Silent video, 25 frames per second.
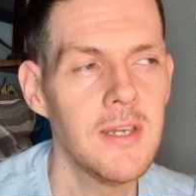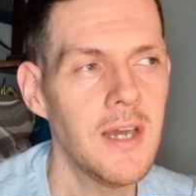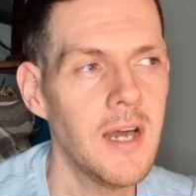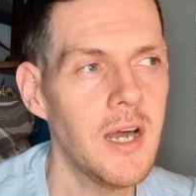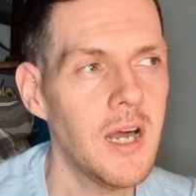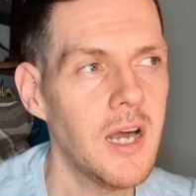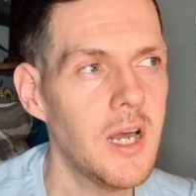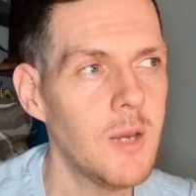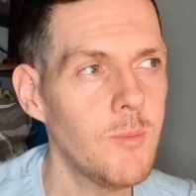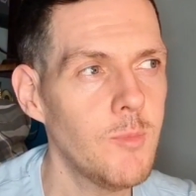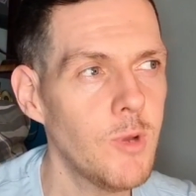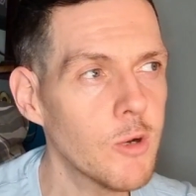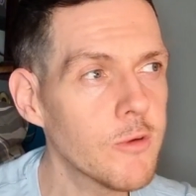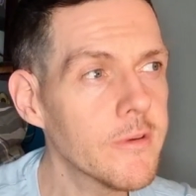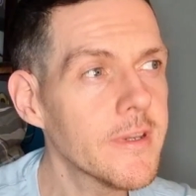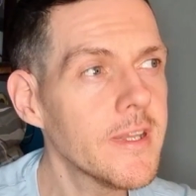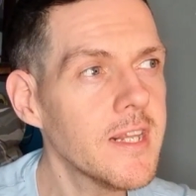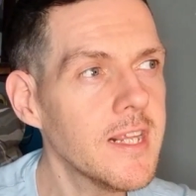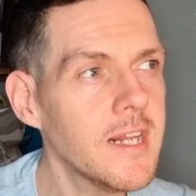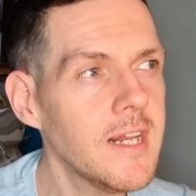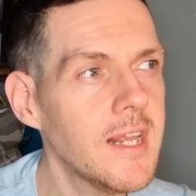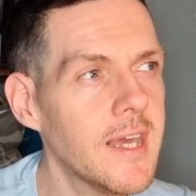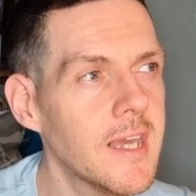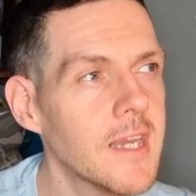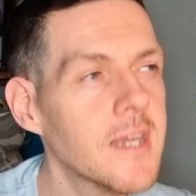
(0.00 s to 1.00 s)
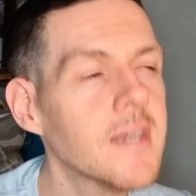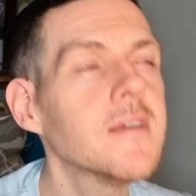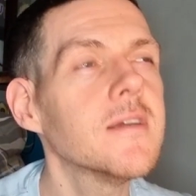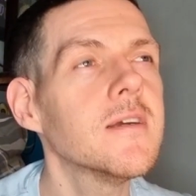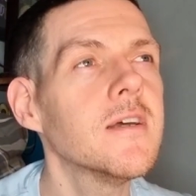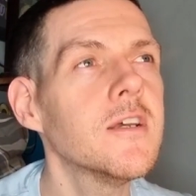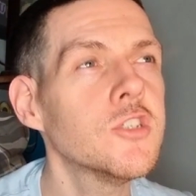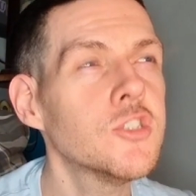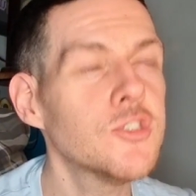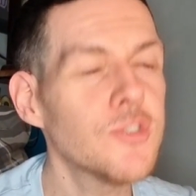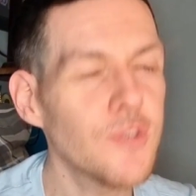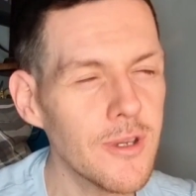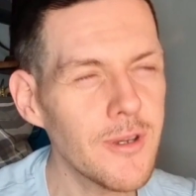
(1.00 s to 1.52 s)
Um, I really like,
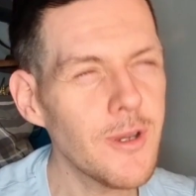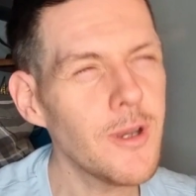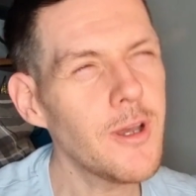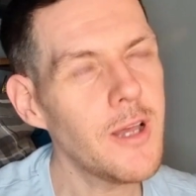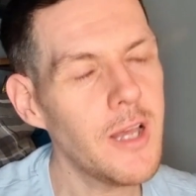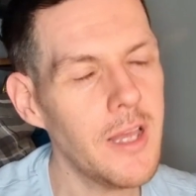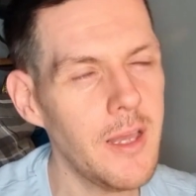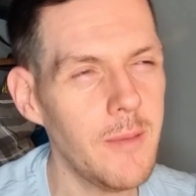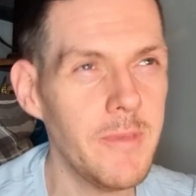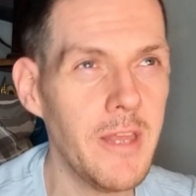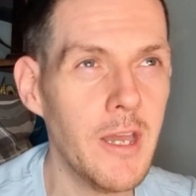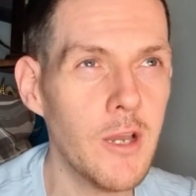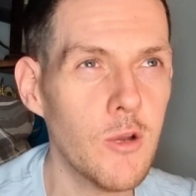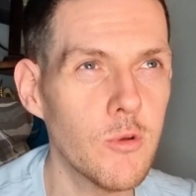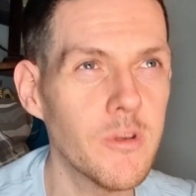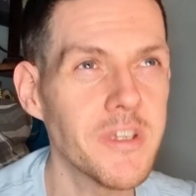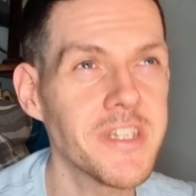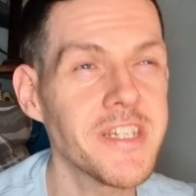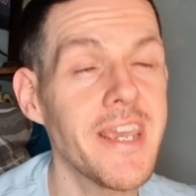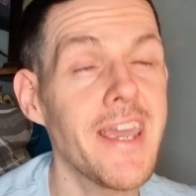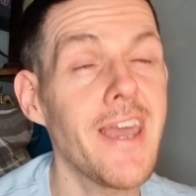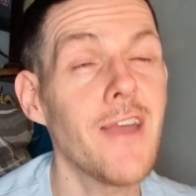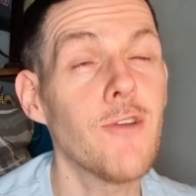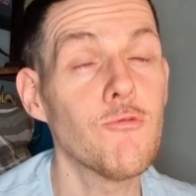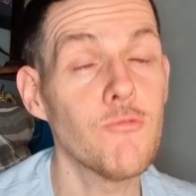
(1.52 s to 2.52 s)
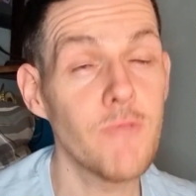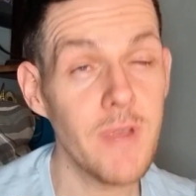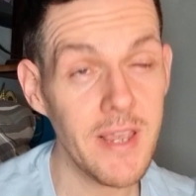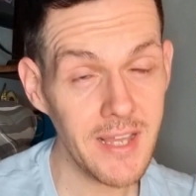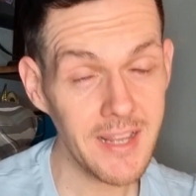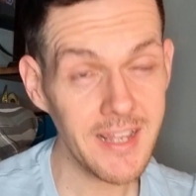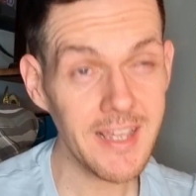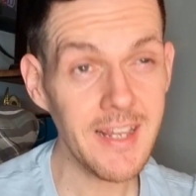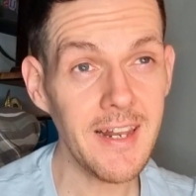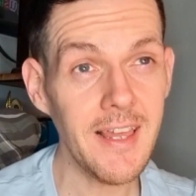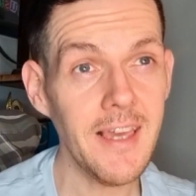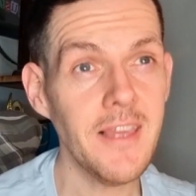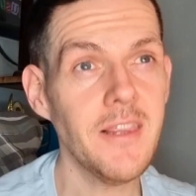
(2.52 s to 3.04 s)
I'm not going to say I
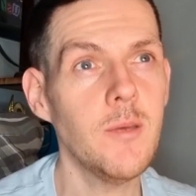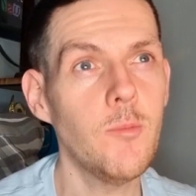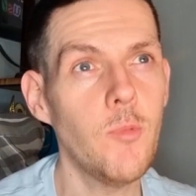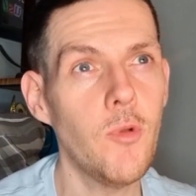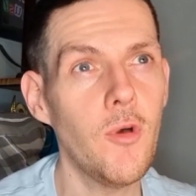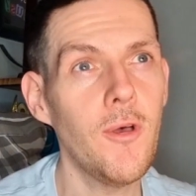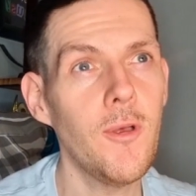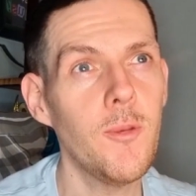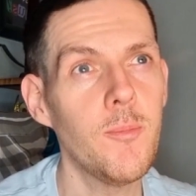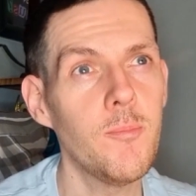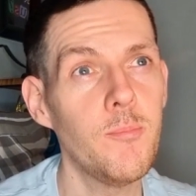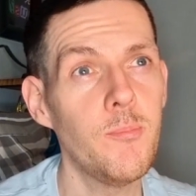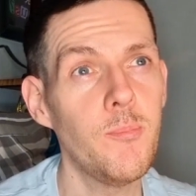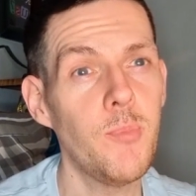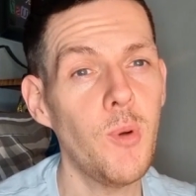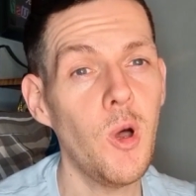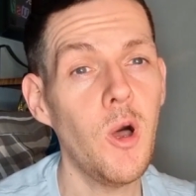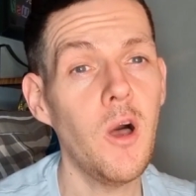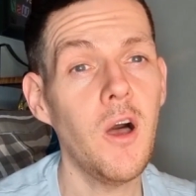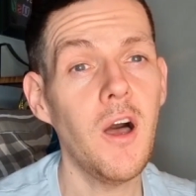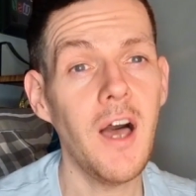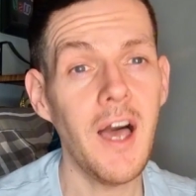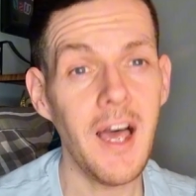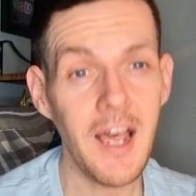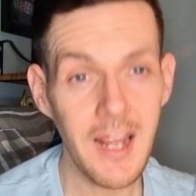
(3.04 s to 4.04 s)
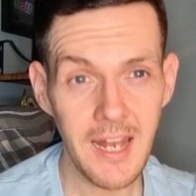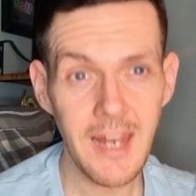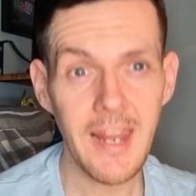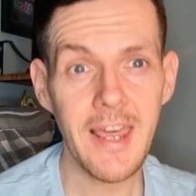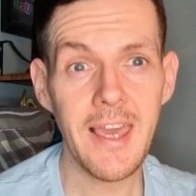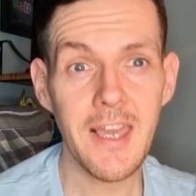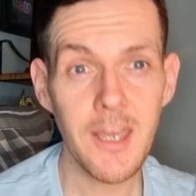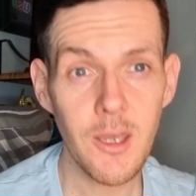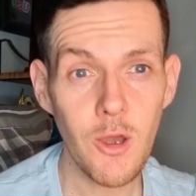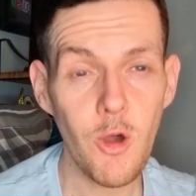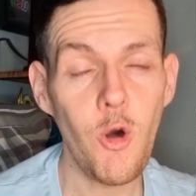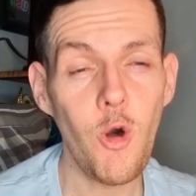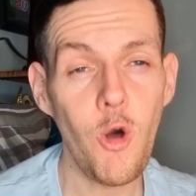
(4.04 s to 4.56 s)
really like them all, but I
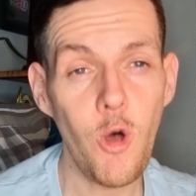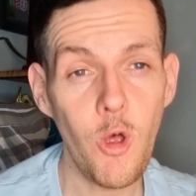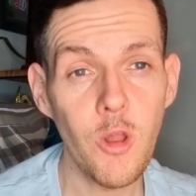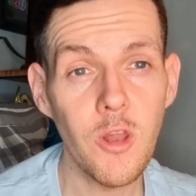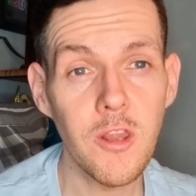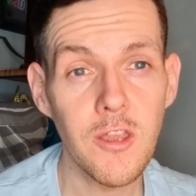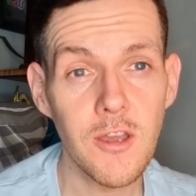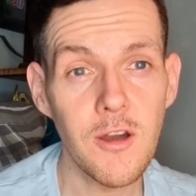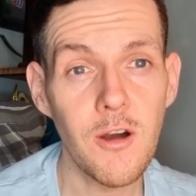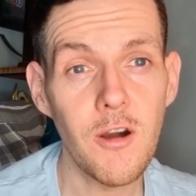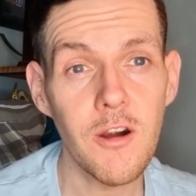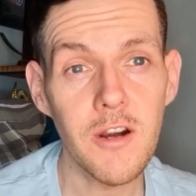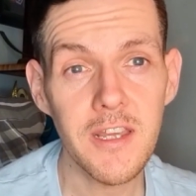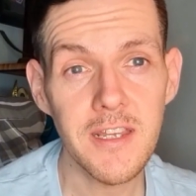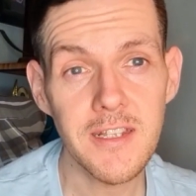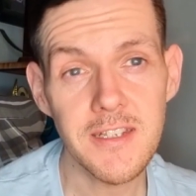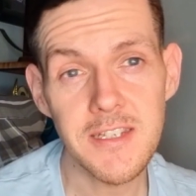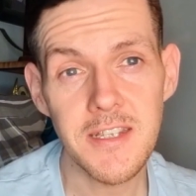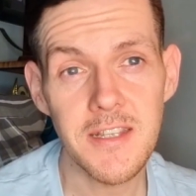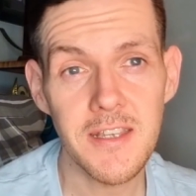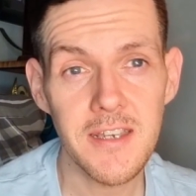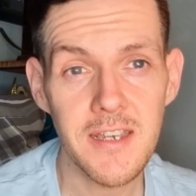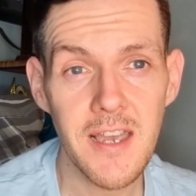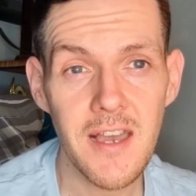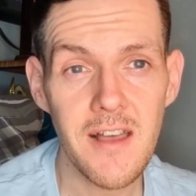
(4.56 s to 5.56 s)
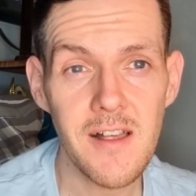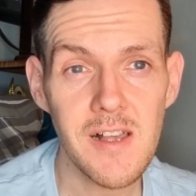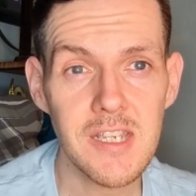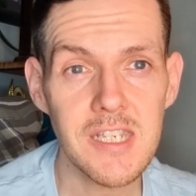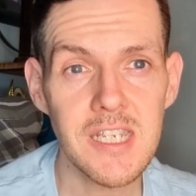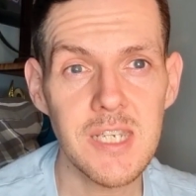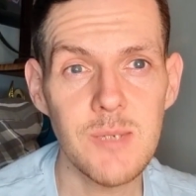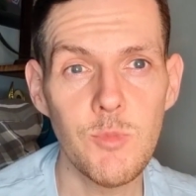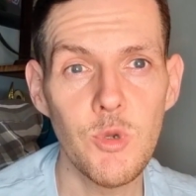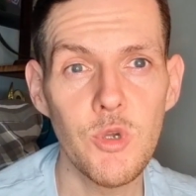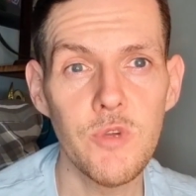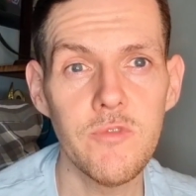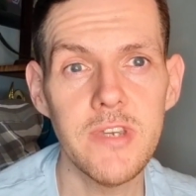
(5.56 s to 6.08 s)
like all the Guardians of the
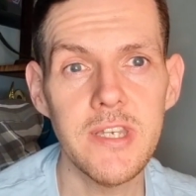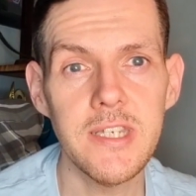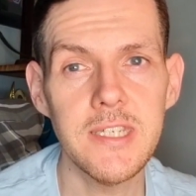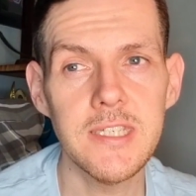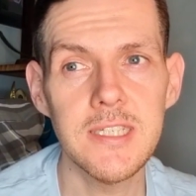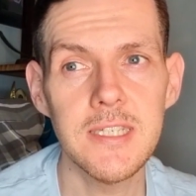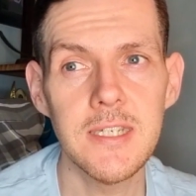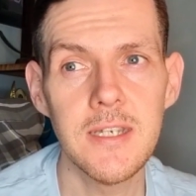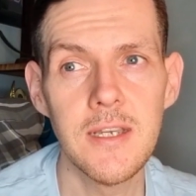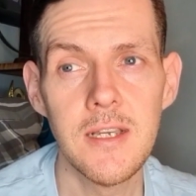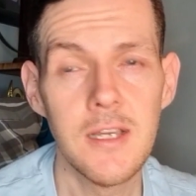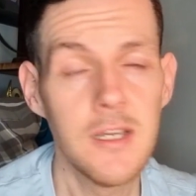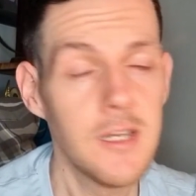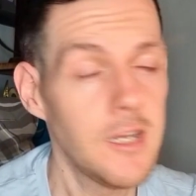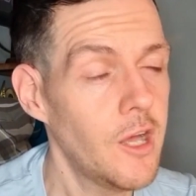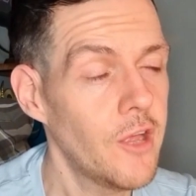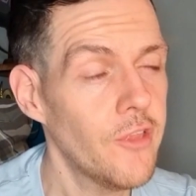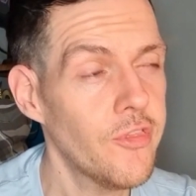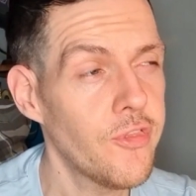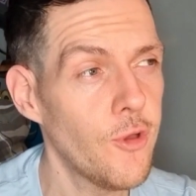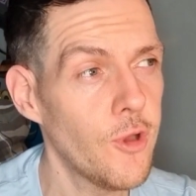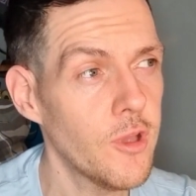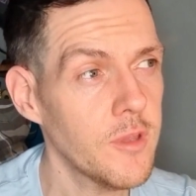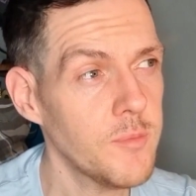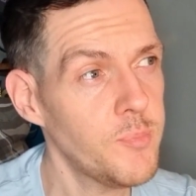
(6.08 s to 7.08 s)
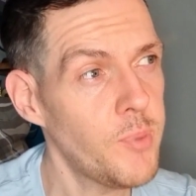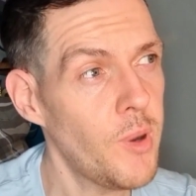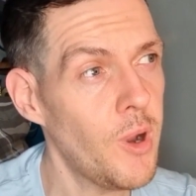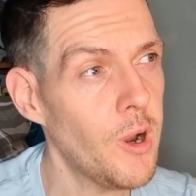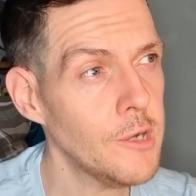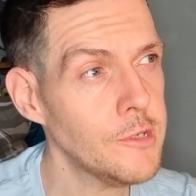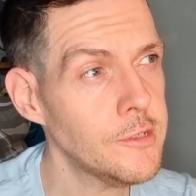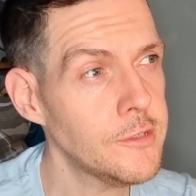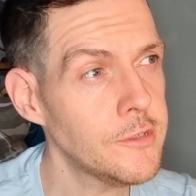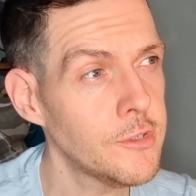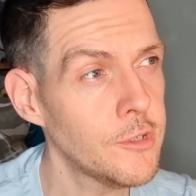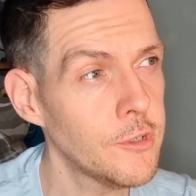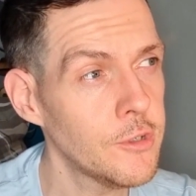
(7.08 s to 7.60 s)
Galaxy movies. I thought
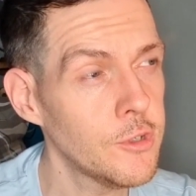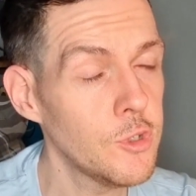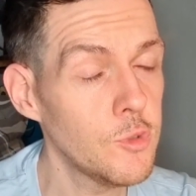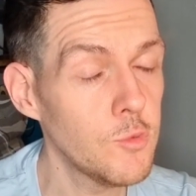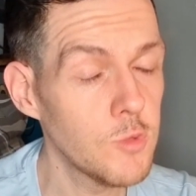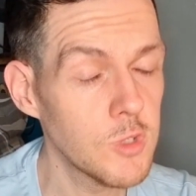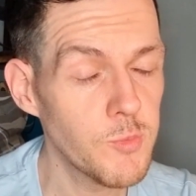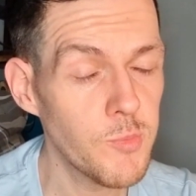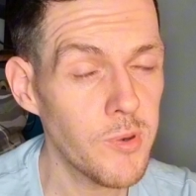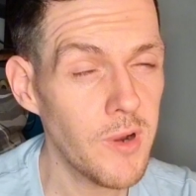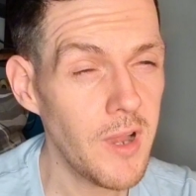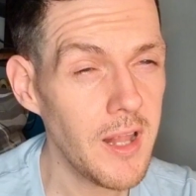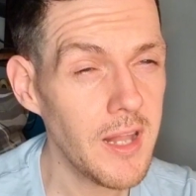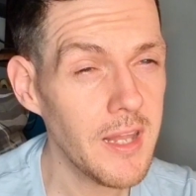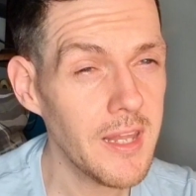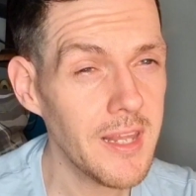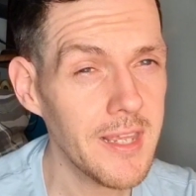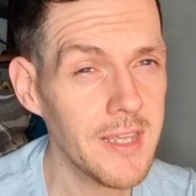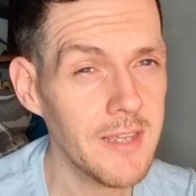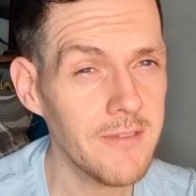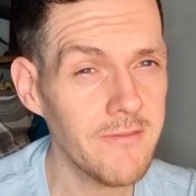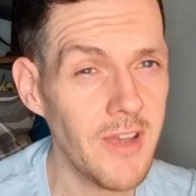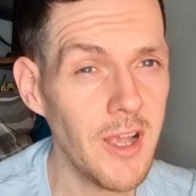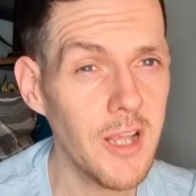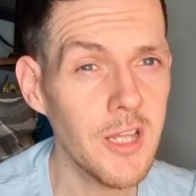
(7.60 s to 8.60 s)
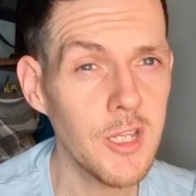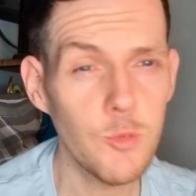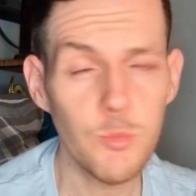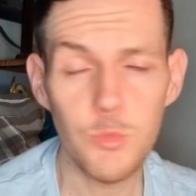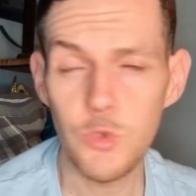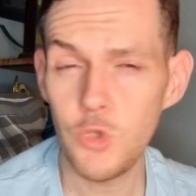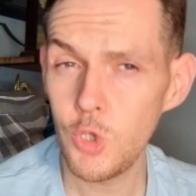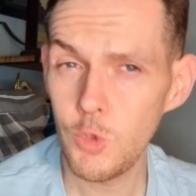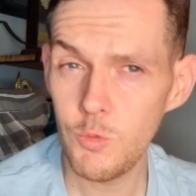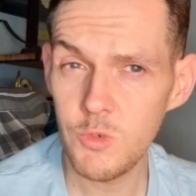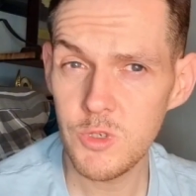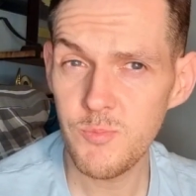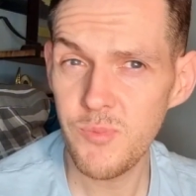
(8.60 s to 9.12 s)
part 2 was probably, volume
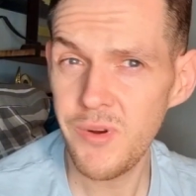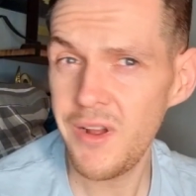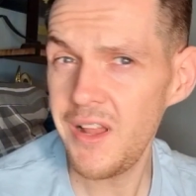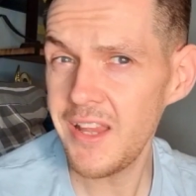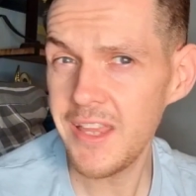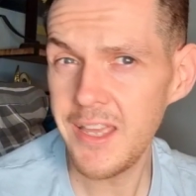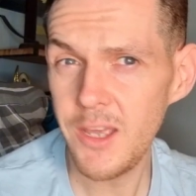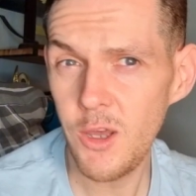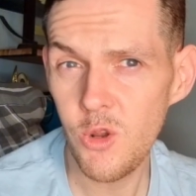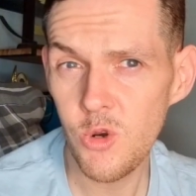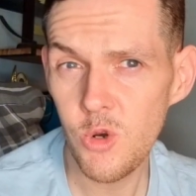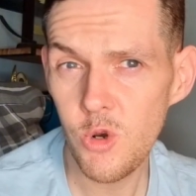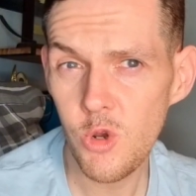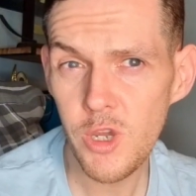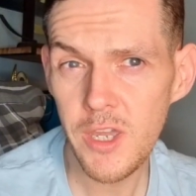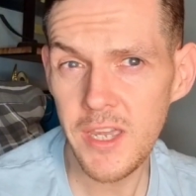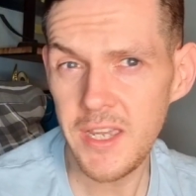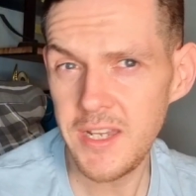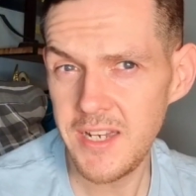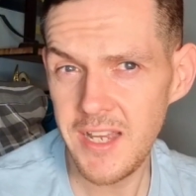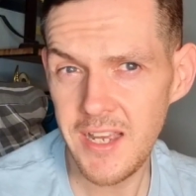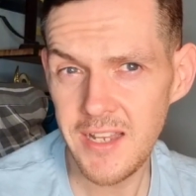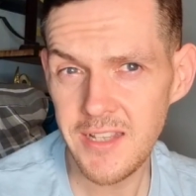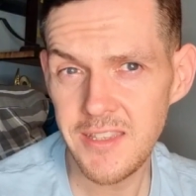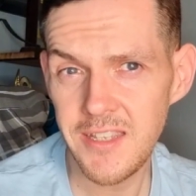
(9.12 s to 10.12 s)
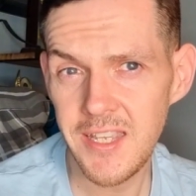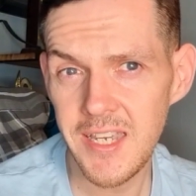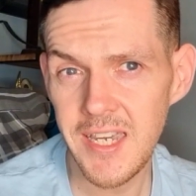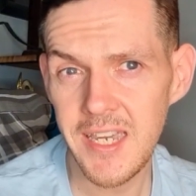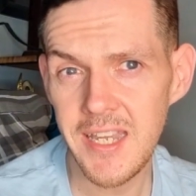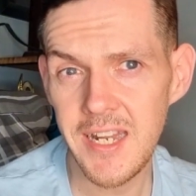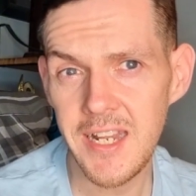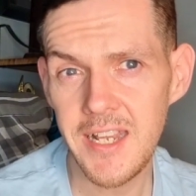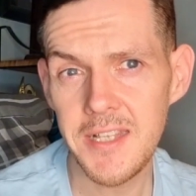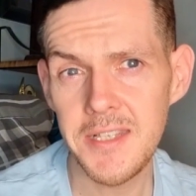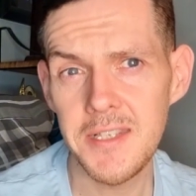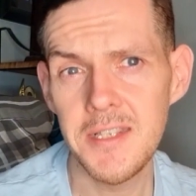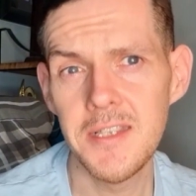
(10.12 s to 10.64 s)
2 was probably unlucky not to
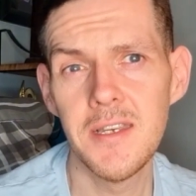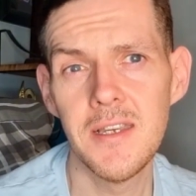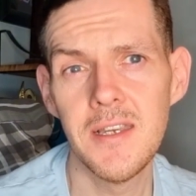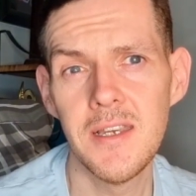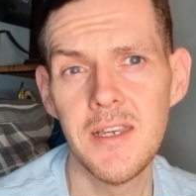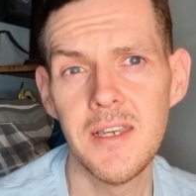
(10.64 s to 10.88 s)
get in.